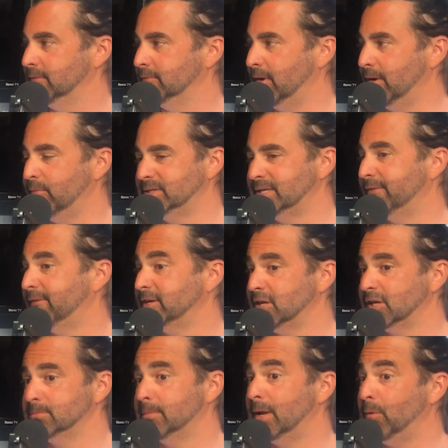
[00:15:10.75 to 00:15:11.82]
Right. We save
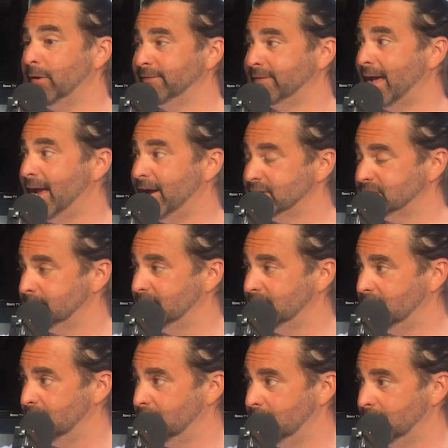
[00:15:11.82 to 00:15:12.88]
ourselves money. We don't have to hire somebody
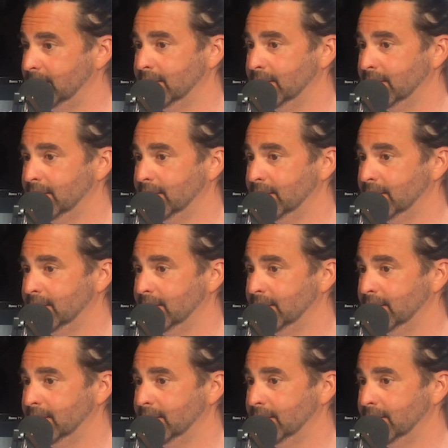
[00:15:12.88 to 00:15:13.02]
to do it.